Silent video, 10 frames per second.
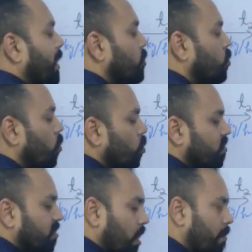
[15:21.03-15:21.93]
has to
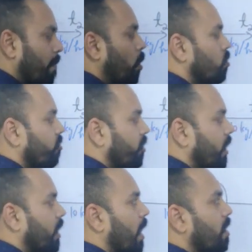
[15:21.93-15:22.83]
lose same amount of
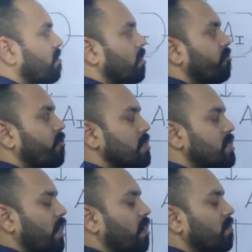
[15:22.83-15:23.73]
heat as in the
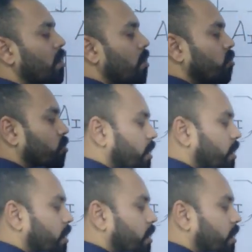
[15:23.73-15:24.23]
first case so